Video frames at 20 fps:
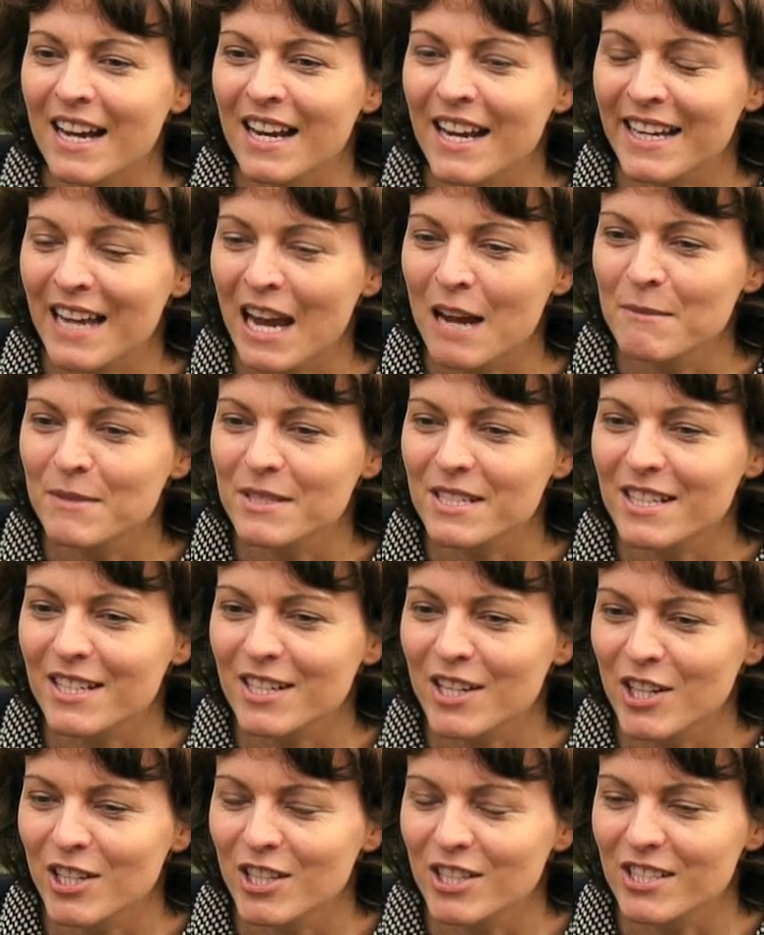I came to
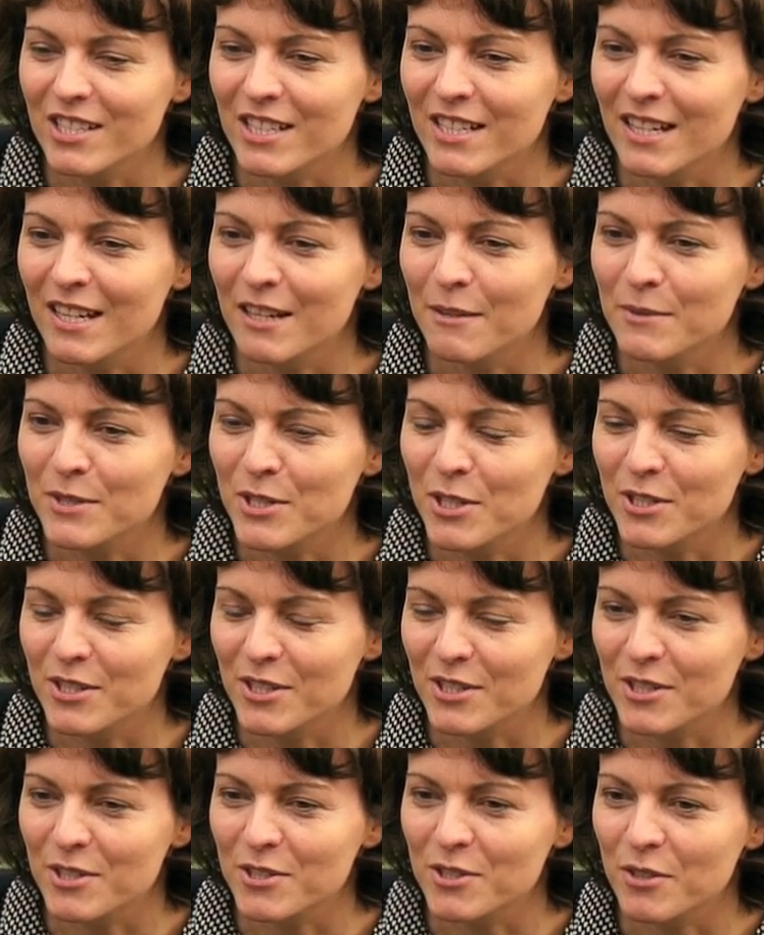the garden, and it was
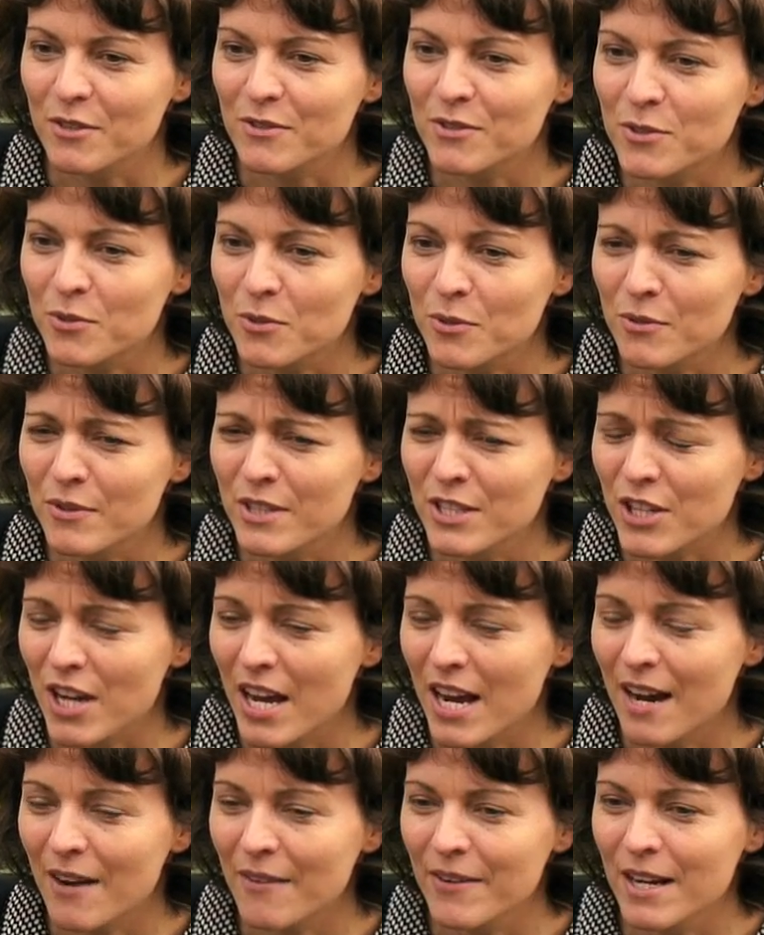used as a sort of storage
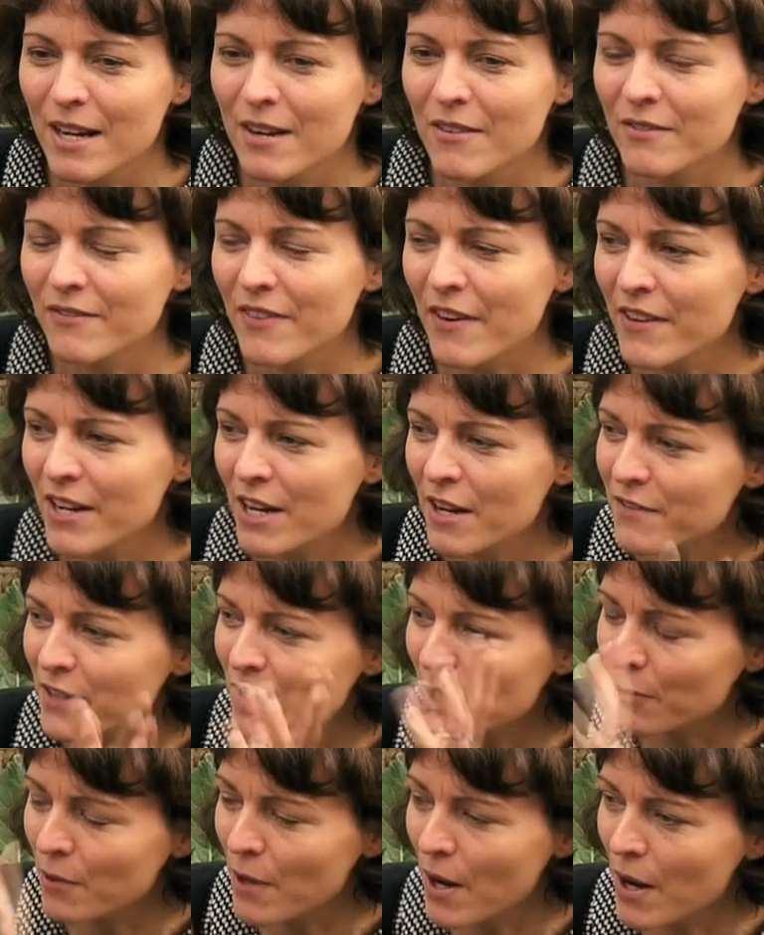area and very
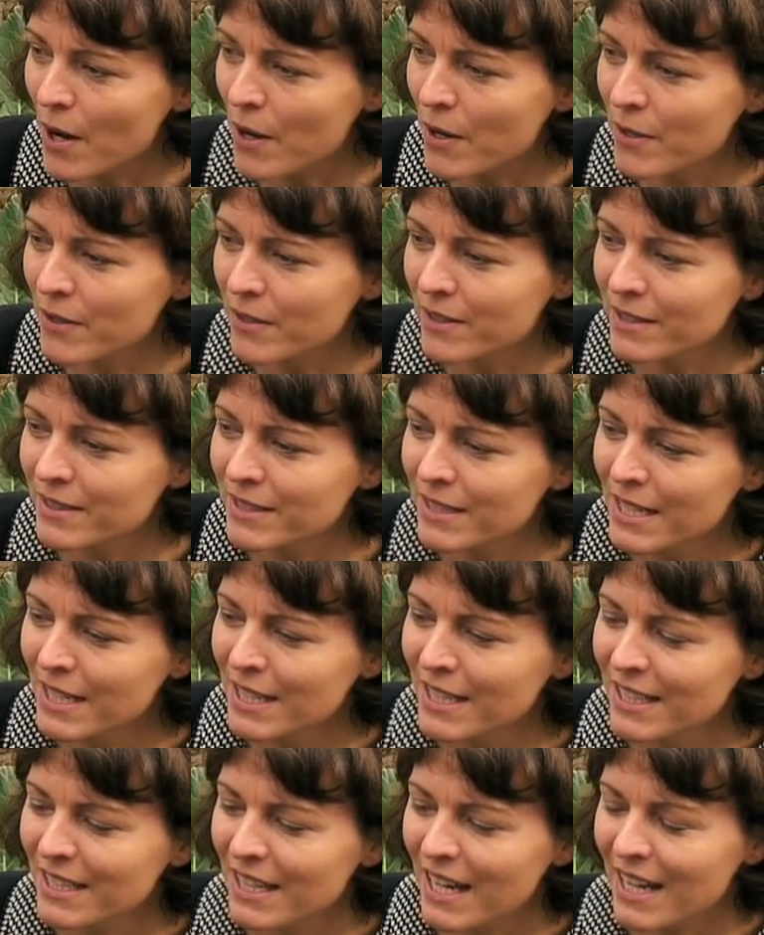overgrown,
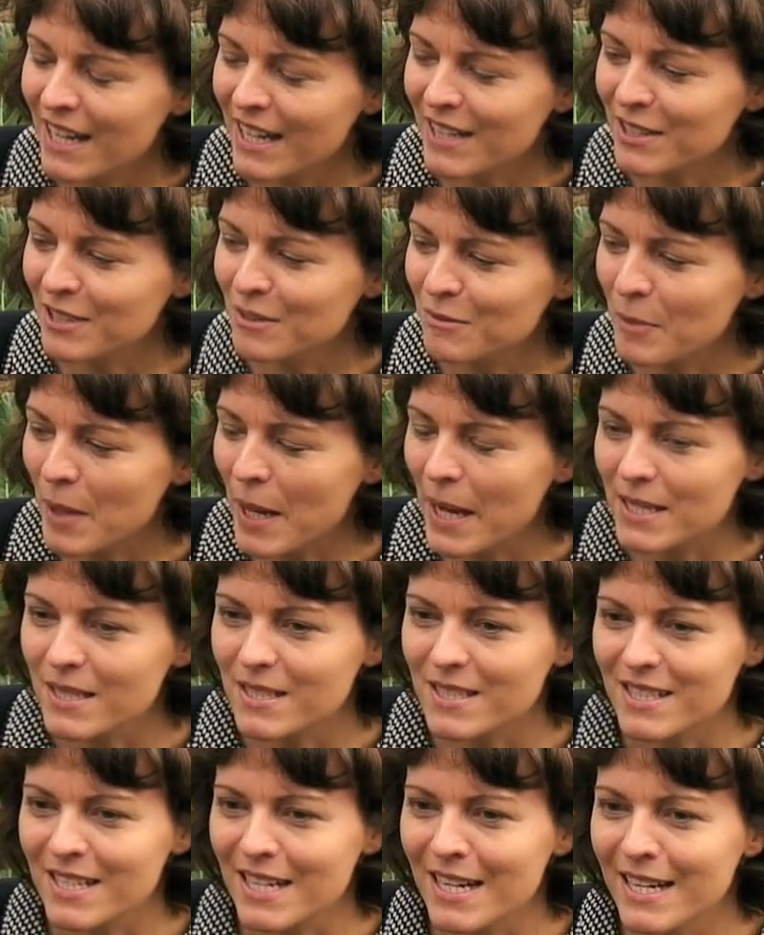and I couldn't bear
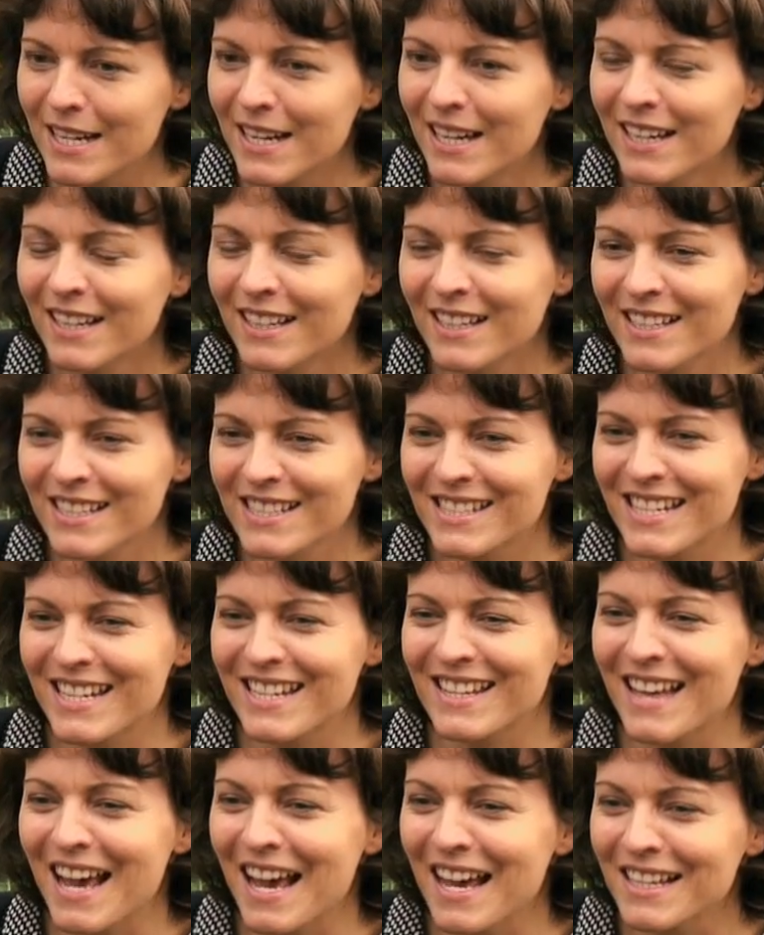to see
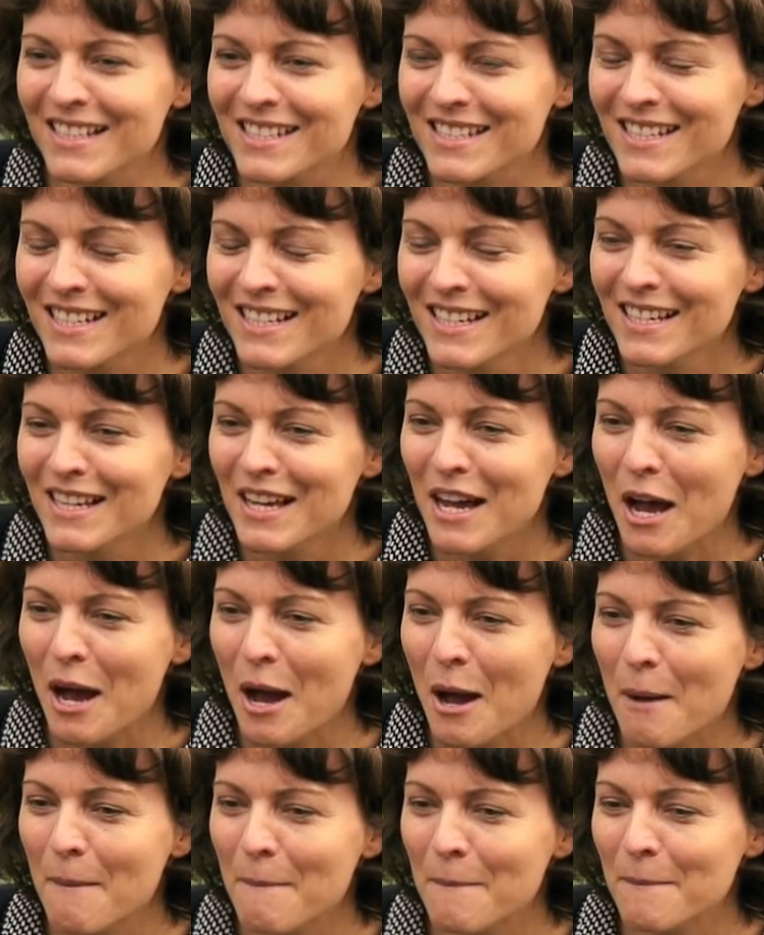that.
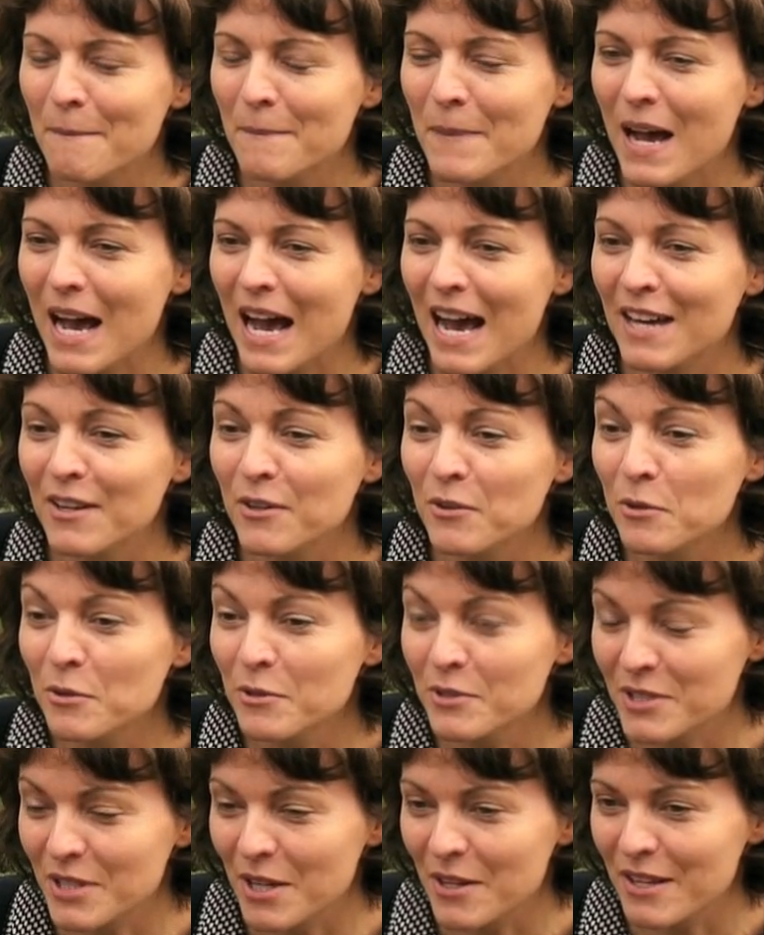And
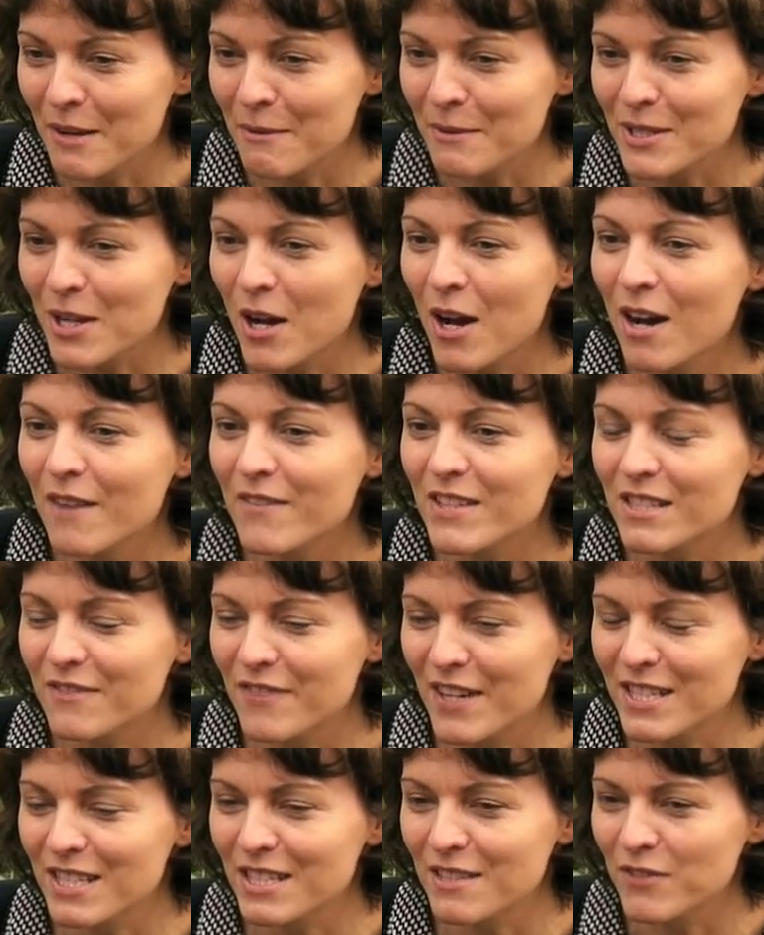also there was a harvest
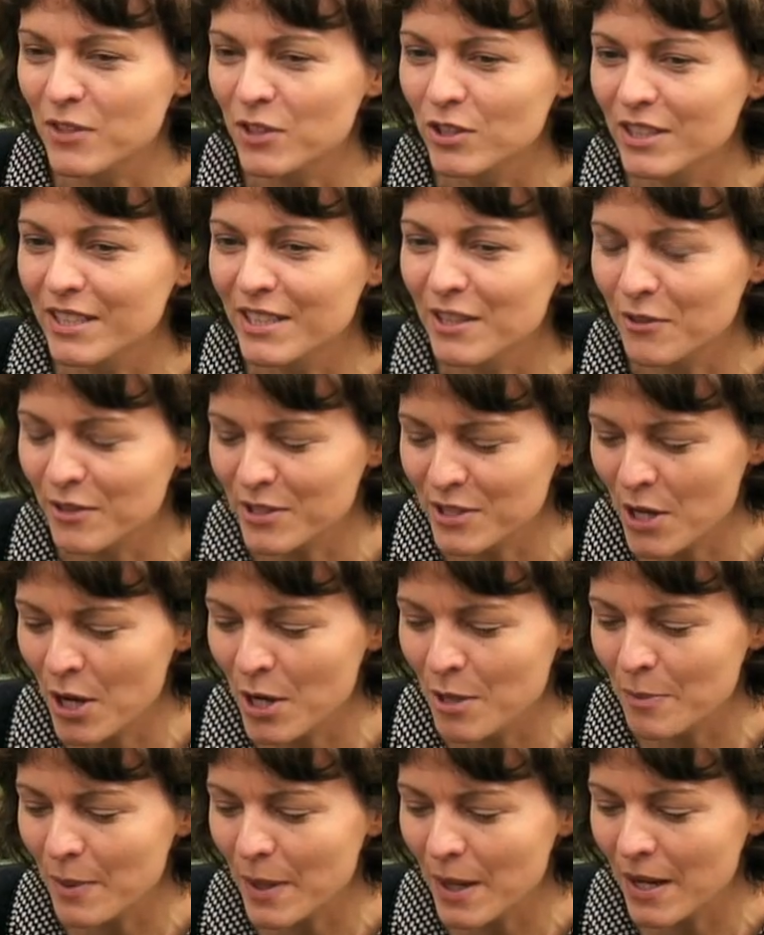festival in
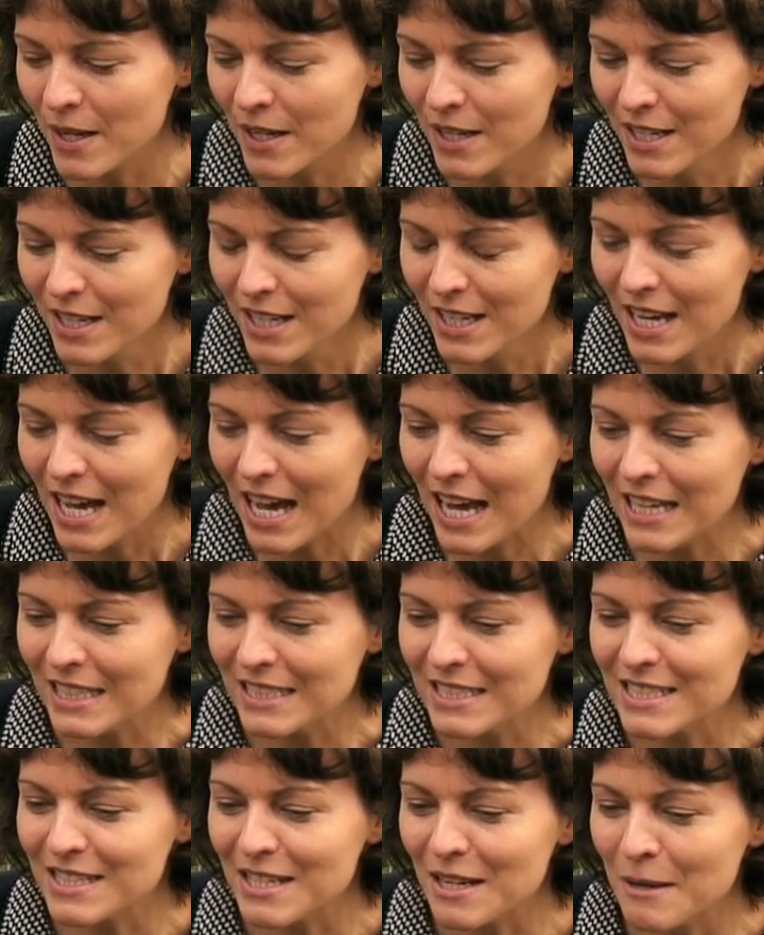October,
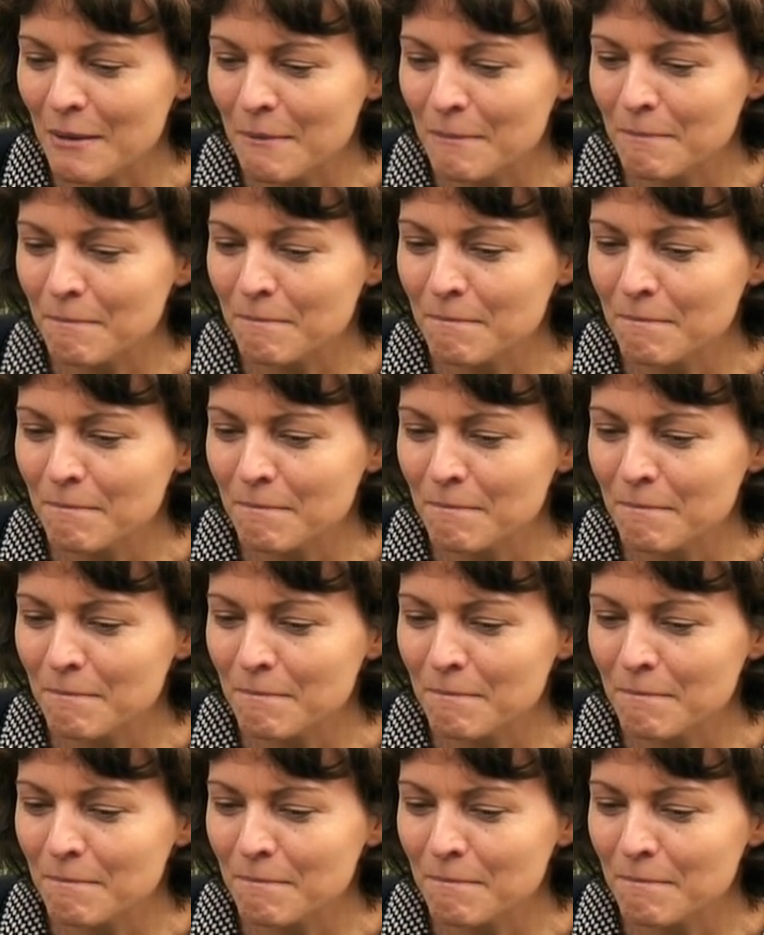and a